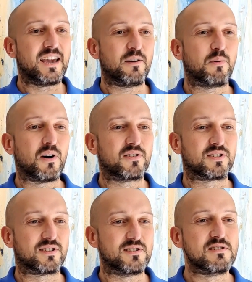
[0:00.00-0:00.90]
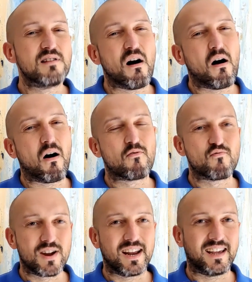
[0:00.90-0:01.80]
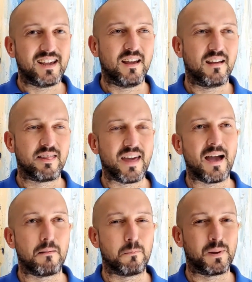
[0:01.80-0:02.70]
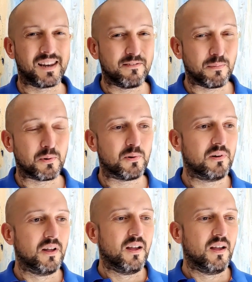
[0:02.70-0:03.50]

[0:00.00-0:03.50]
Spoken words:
It was not really that believable.